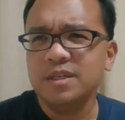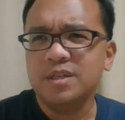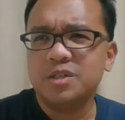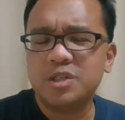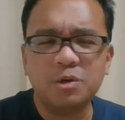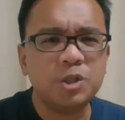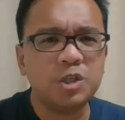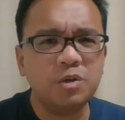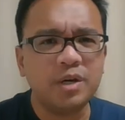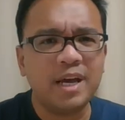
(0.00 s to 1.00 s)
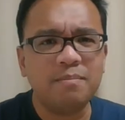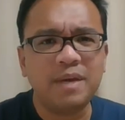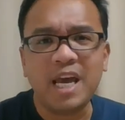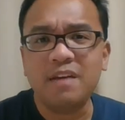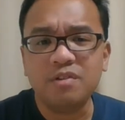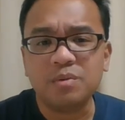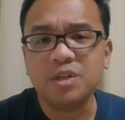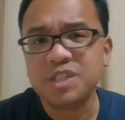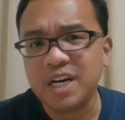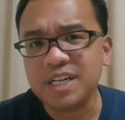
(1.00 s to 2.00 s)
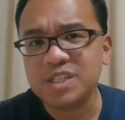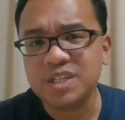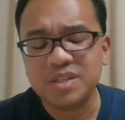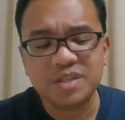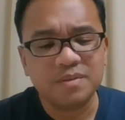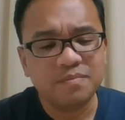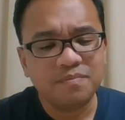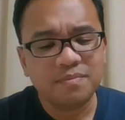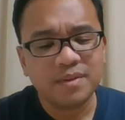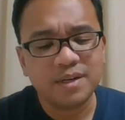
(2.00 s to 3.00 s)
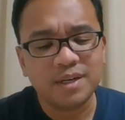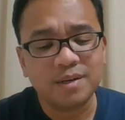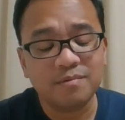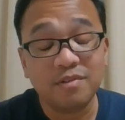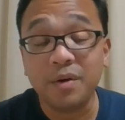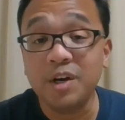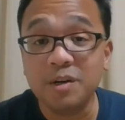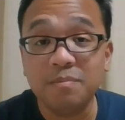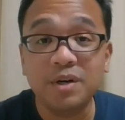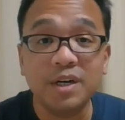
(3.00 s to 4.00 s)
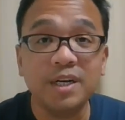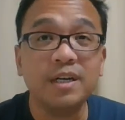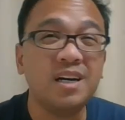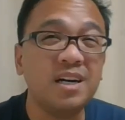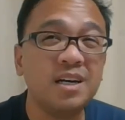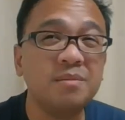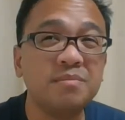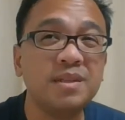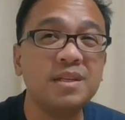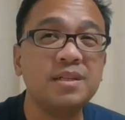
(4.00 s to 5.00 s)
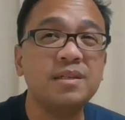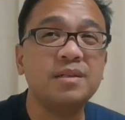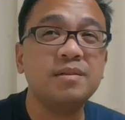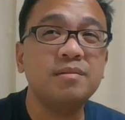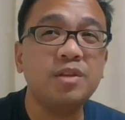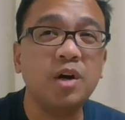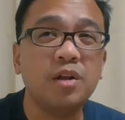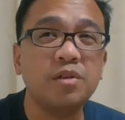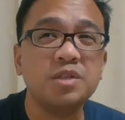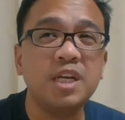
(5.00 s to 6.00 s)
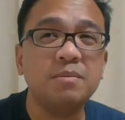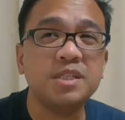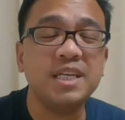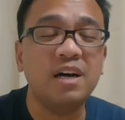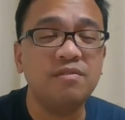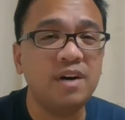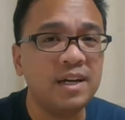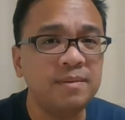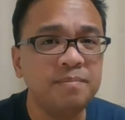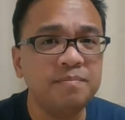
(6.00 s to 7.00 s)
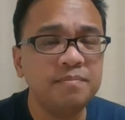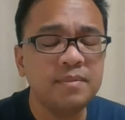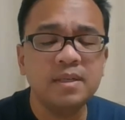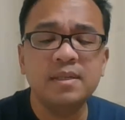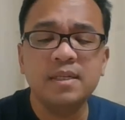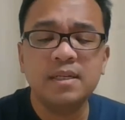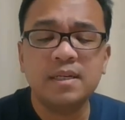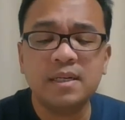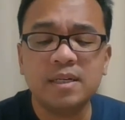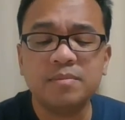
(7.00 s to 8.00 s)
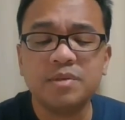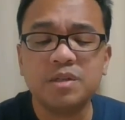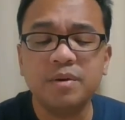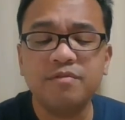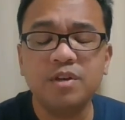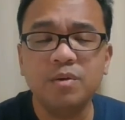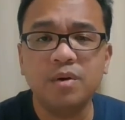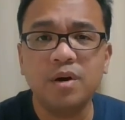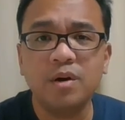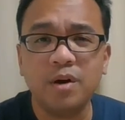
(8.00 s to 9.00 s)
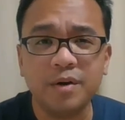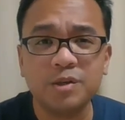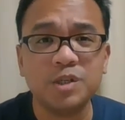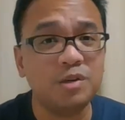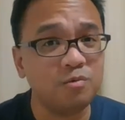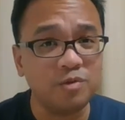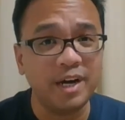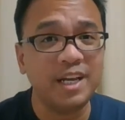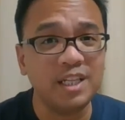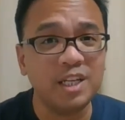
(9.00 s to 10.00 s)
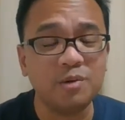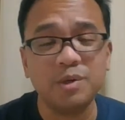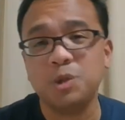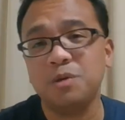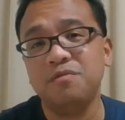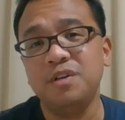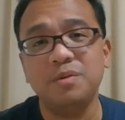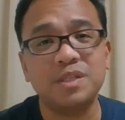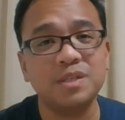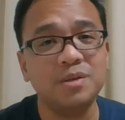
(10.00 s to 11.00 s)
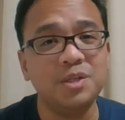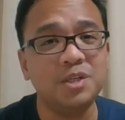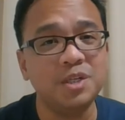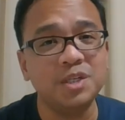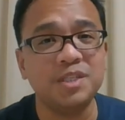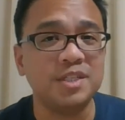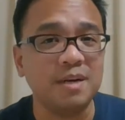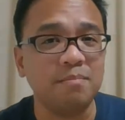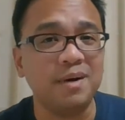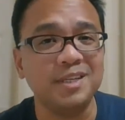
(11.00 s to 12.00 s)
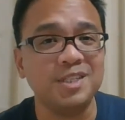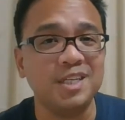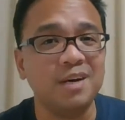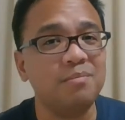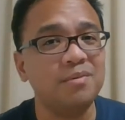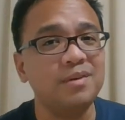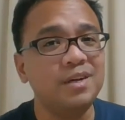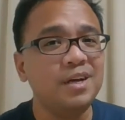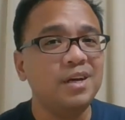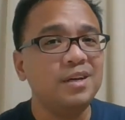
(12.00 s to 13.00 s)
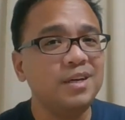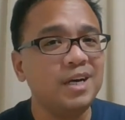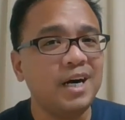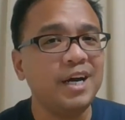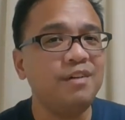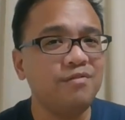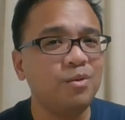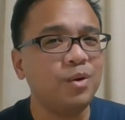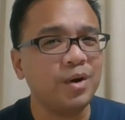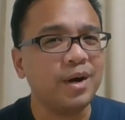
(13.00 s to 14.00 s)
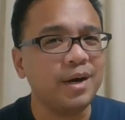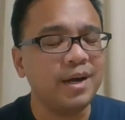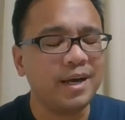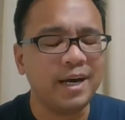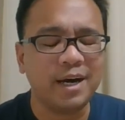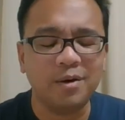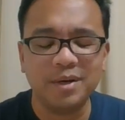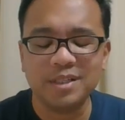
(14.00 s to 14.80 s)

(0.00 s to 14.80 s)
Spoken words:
social and behavioral sciences. Very good book. The author's name is Galvan. So if you are interested in writing a literature review, it's a good step-by-step guide for how